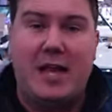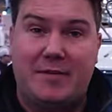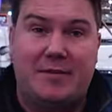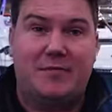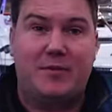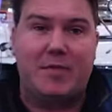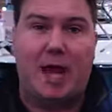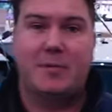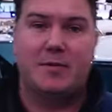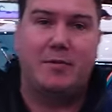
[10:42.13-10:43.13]
of different
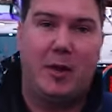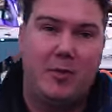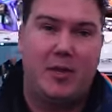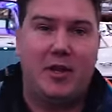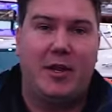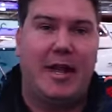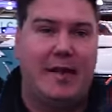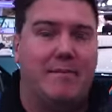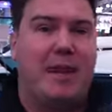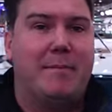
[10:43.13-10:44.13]
types of boat that you can
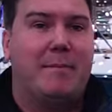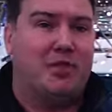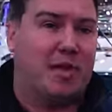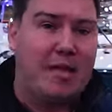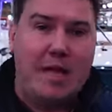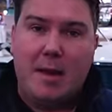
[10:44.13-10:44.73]
get for that budget.